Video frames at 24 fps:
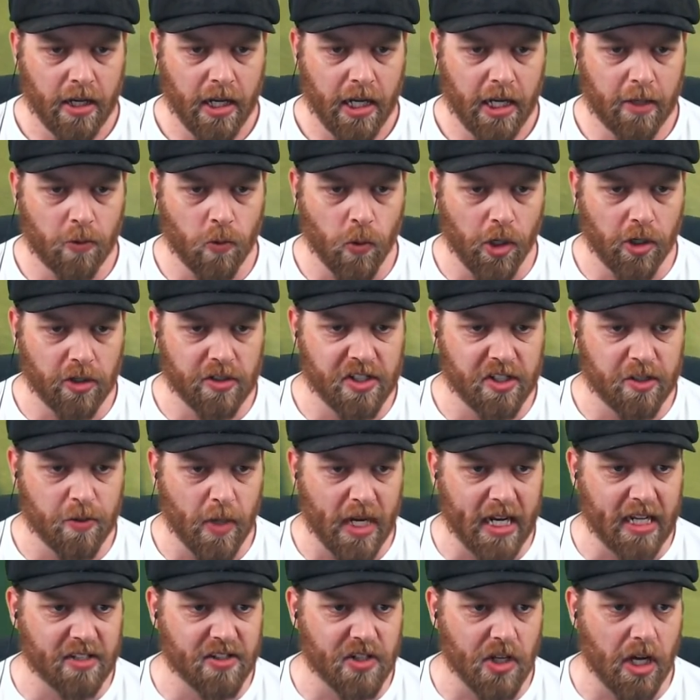He works his
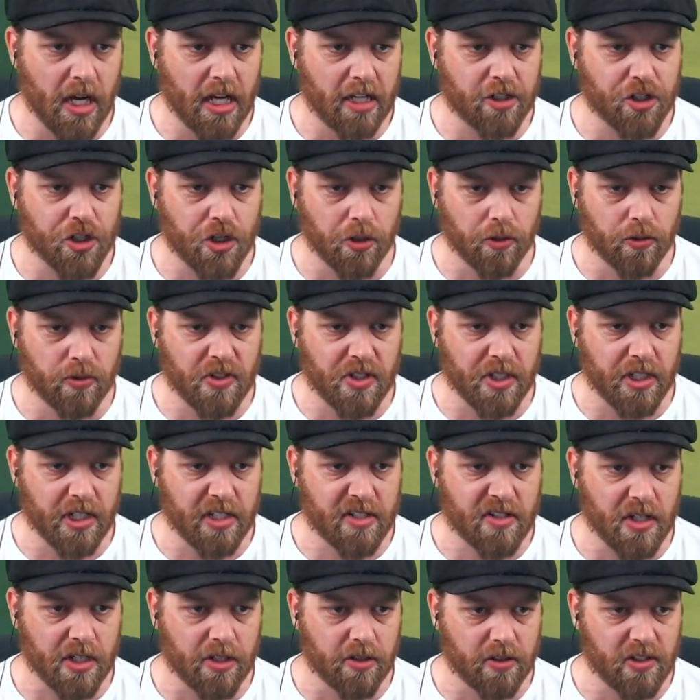way inside, shoots, and
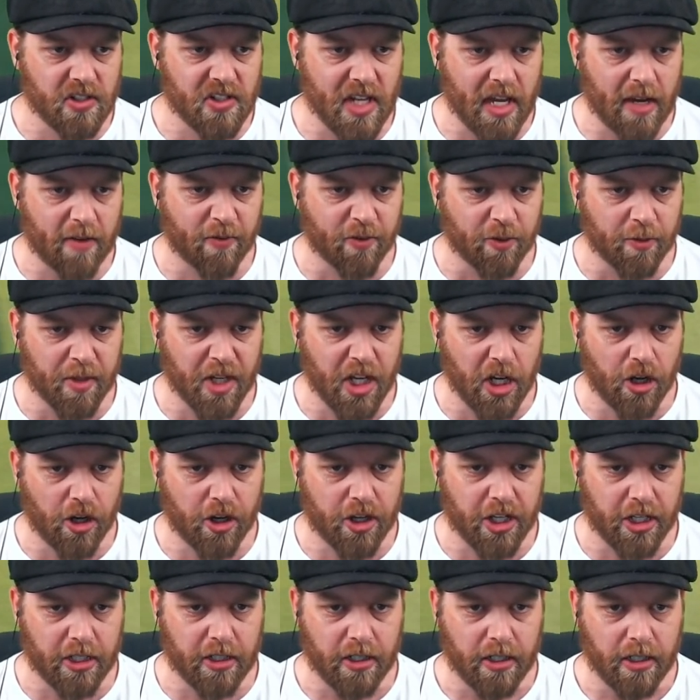it's a good save from
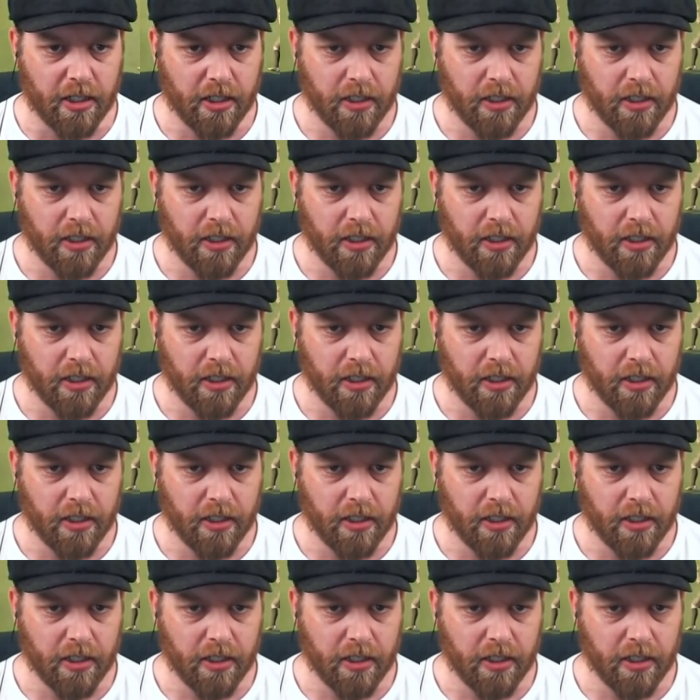Gherkin.